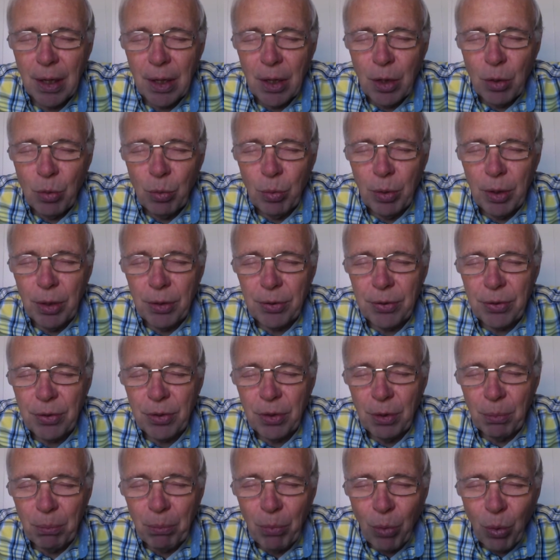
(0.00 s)
with
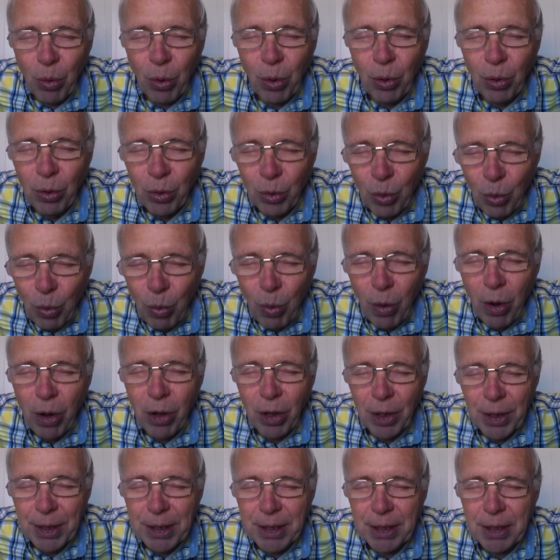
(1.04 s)
the moral
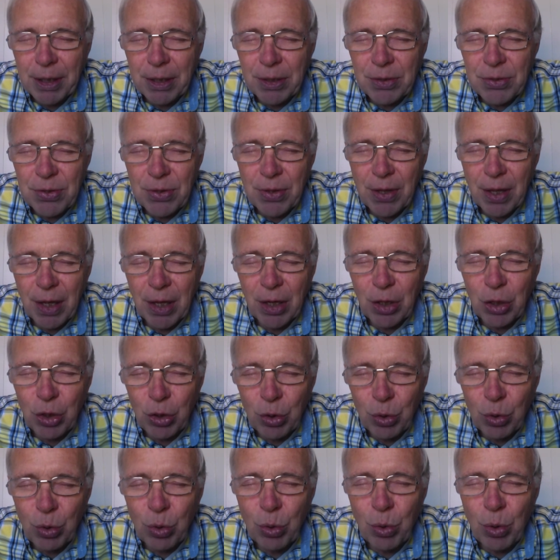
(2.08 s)
qualities that
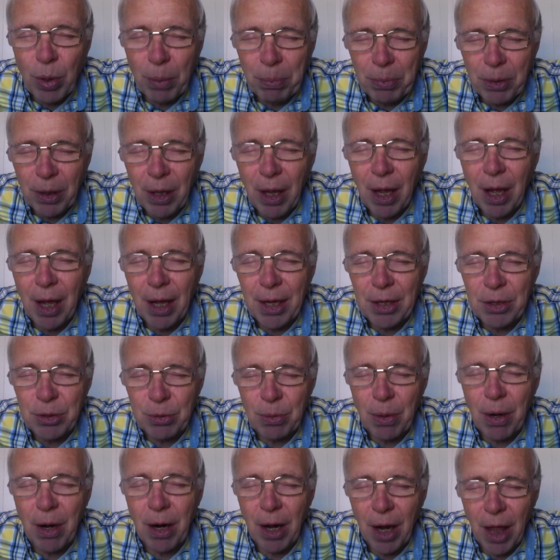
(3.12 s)
you apply
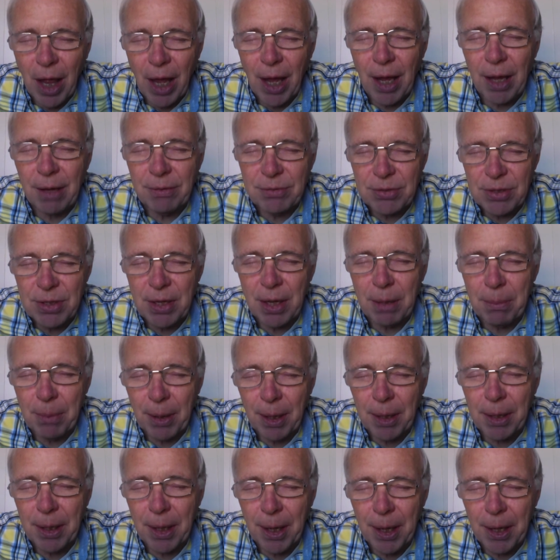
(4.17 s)
to our lives day
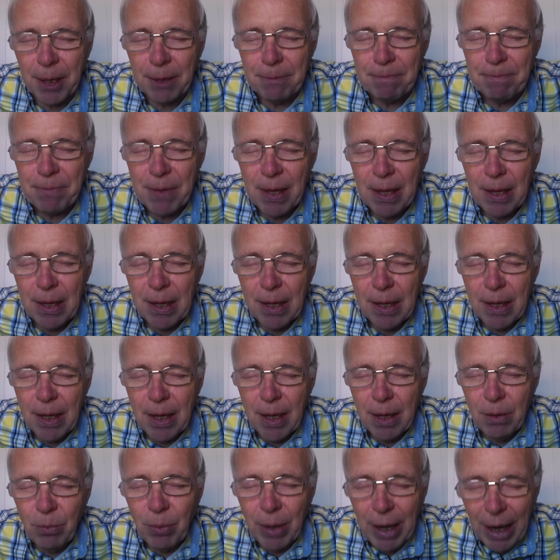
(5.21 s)
by day.
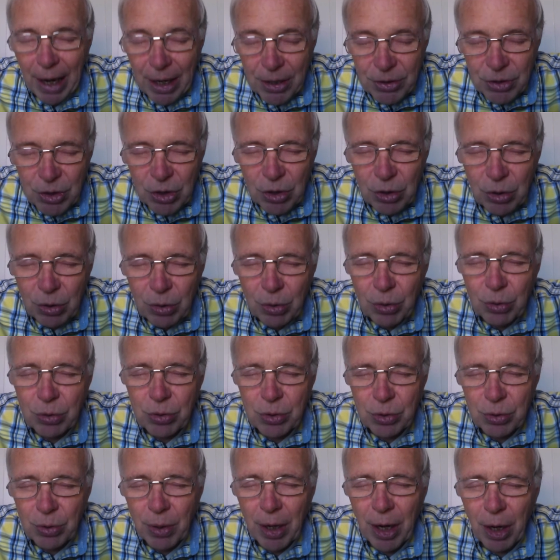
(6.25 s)
And we ask you
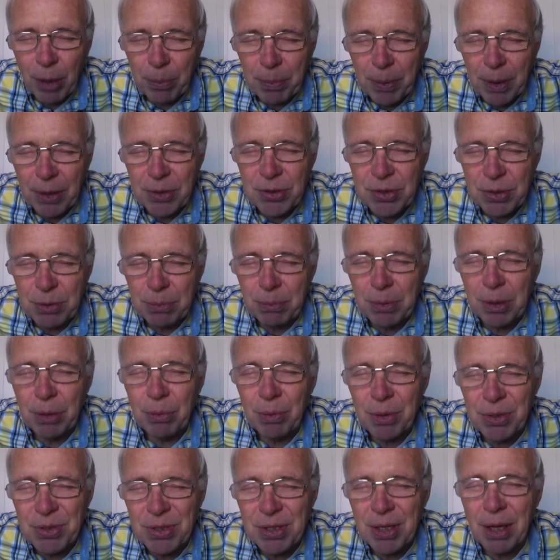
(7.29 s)
to help us to be
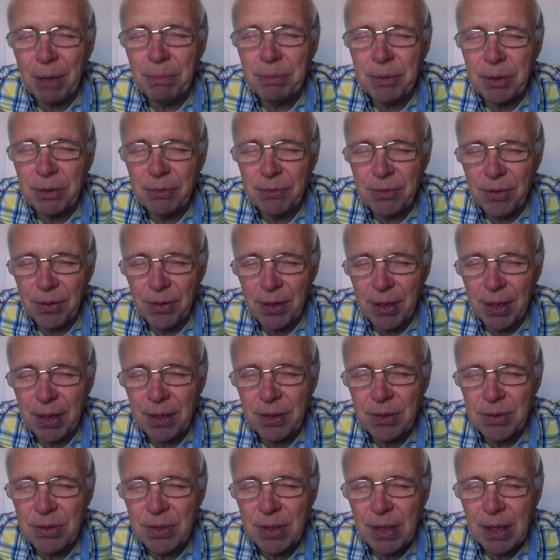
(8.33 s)
receptive to
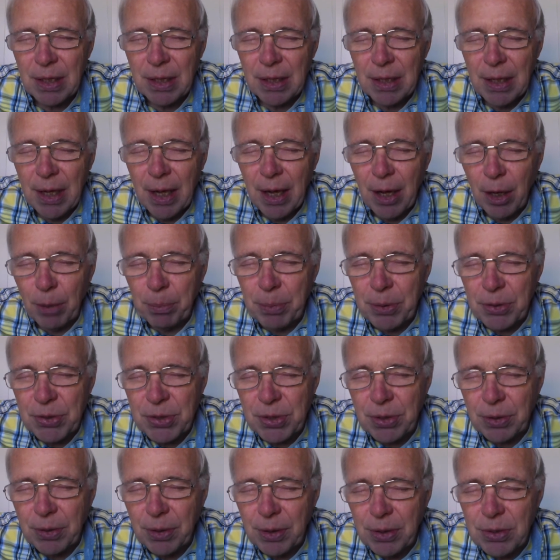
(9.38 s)
these. Help us
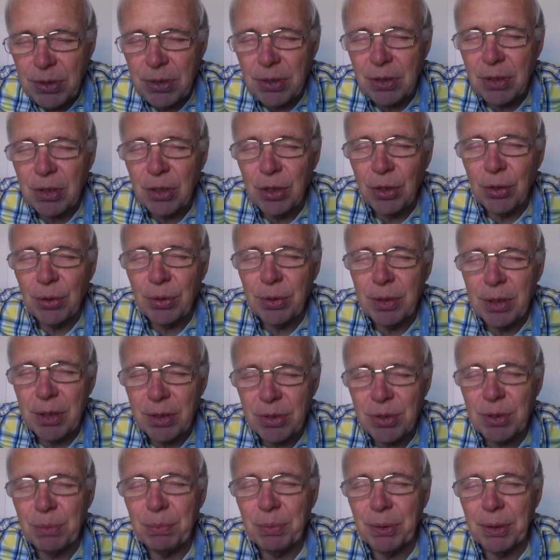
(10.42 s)
to listen to your
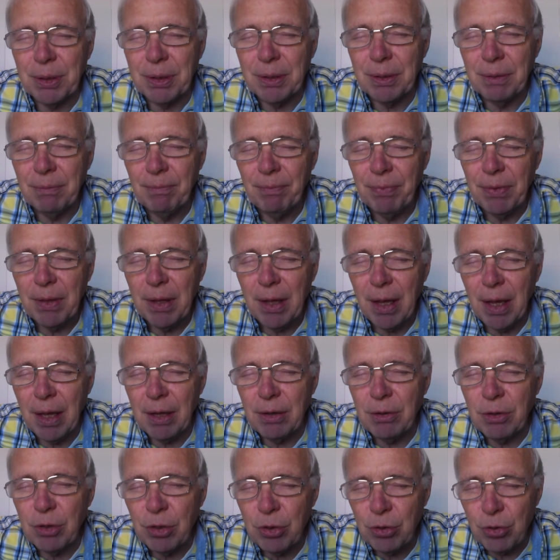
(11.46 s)
discipline
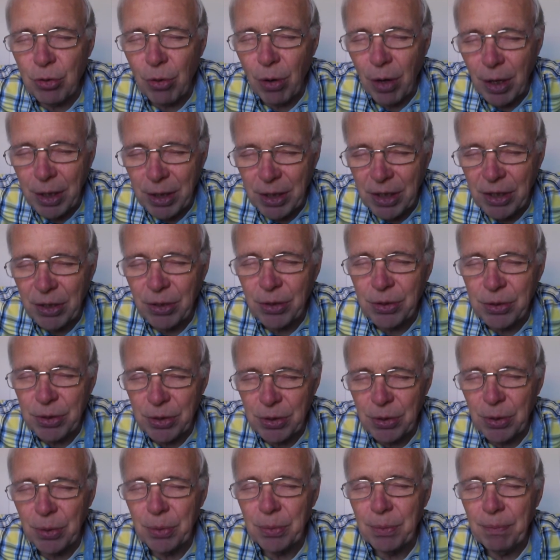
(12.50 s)
and draw near to you,